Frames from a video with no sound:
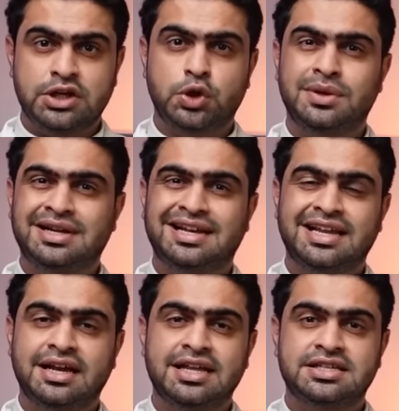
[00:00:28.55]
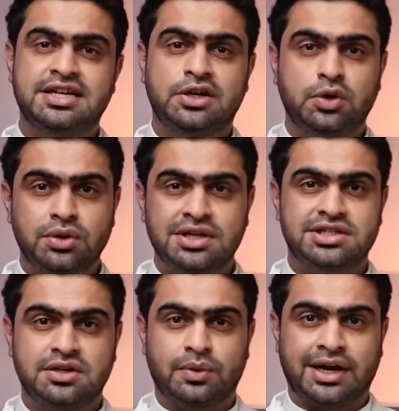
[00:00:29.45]
you will clearly see two
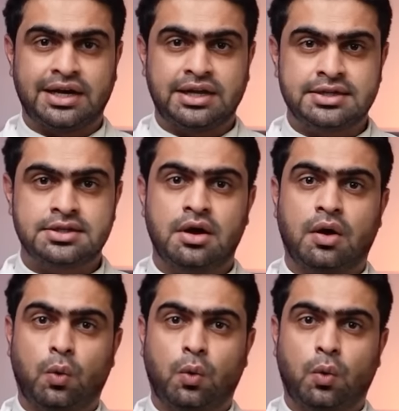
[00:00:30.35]
distinct varieties,